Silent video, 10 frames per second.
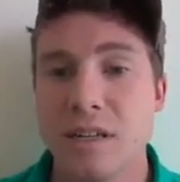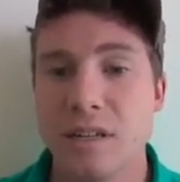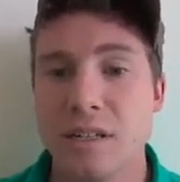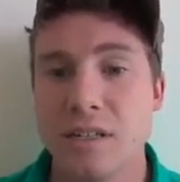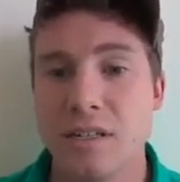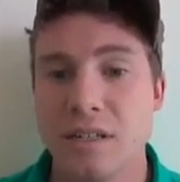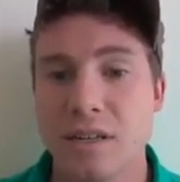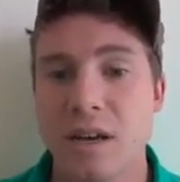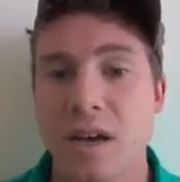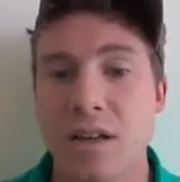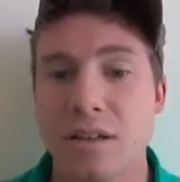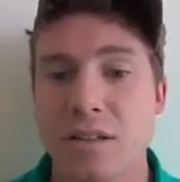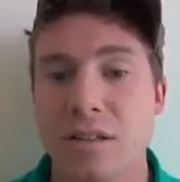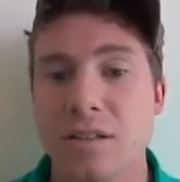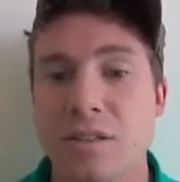
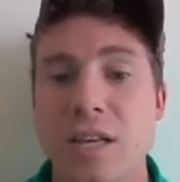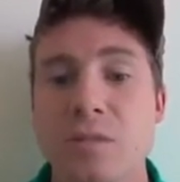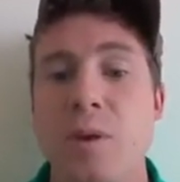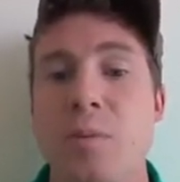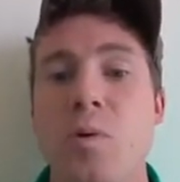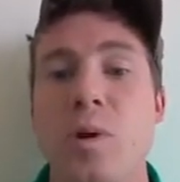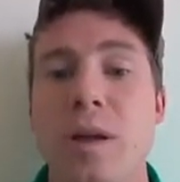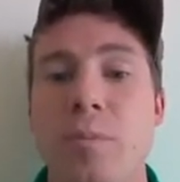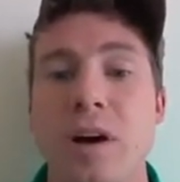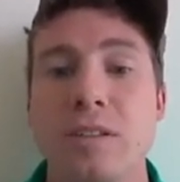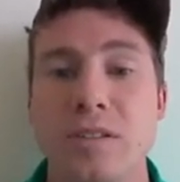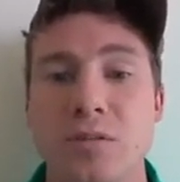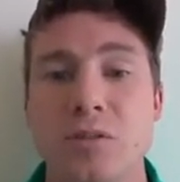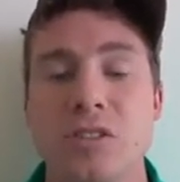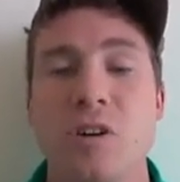6 people who get a positive
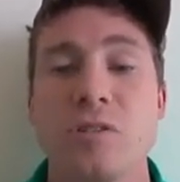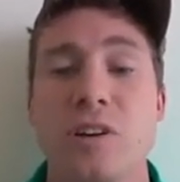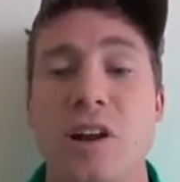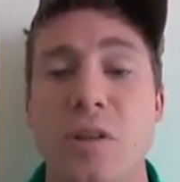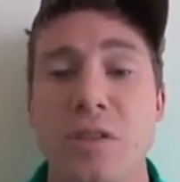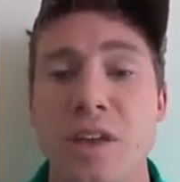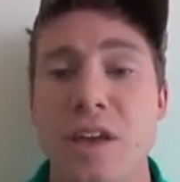test result and they're healthy,